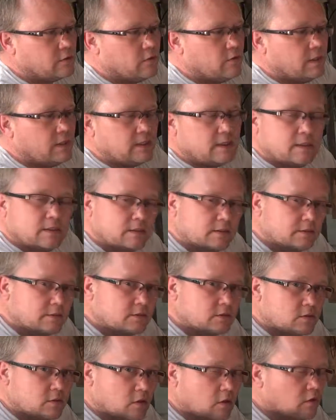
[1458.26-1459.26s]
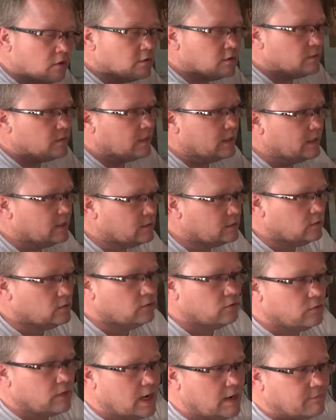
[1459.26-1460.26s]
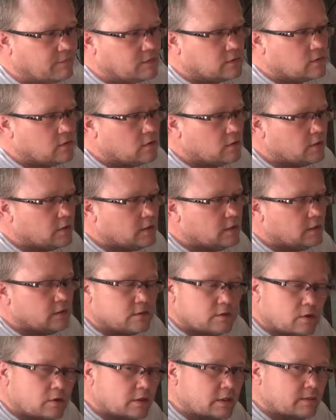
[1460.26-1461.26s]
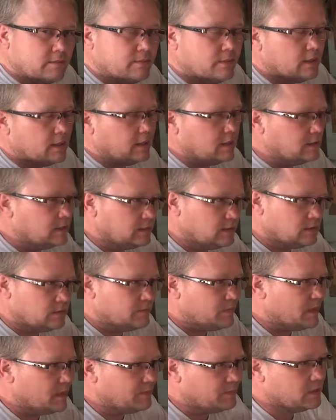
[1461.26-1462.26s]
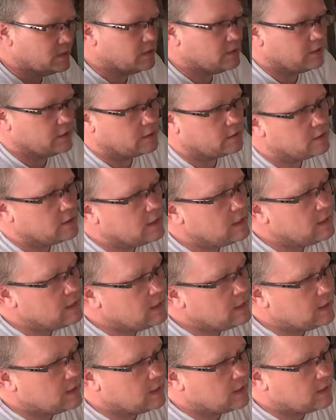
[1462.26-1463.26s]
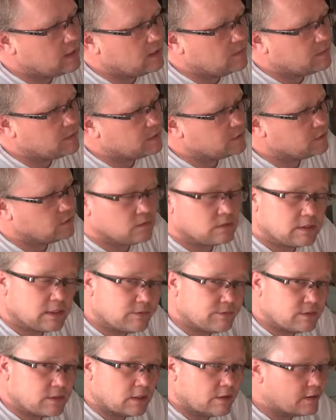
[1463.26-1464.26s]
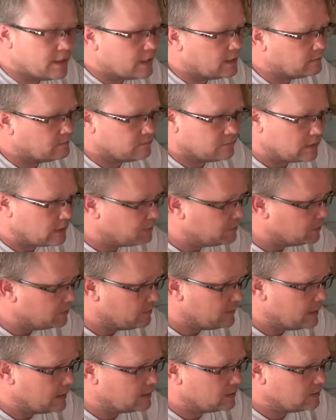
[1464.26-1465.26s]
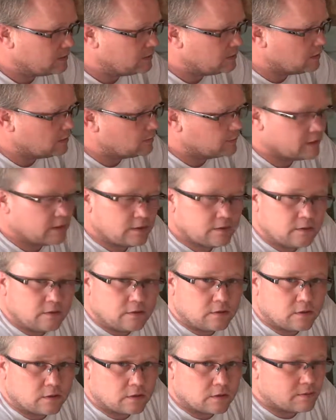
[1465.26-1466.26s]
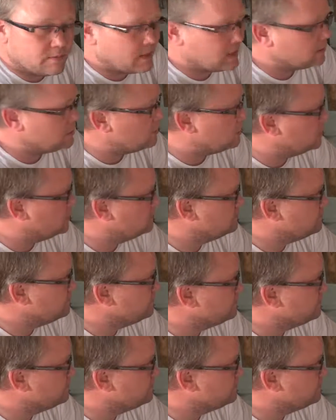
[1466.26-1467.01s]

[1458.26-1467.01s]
go ahead and get it installed. So when I get the new graphics card in, it's already in place. I just pop it in there. But as soon as I was done that, I put it back in the other rig and turned it back on,